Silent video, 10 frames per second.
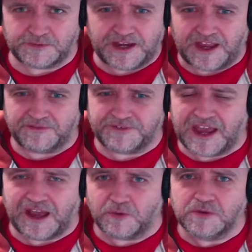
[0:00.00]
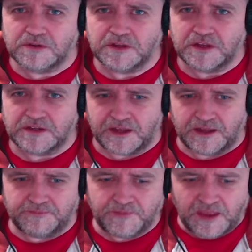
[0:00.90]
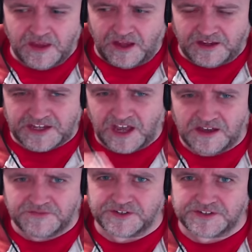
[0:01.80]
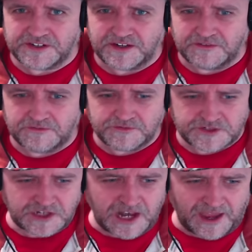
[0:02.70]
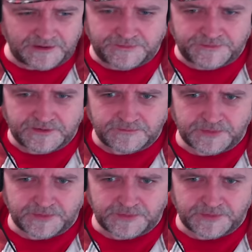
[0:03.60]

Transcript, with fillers: we have now, yeah, are covered in life.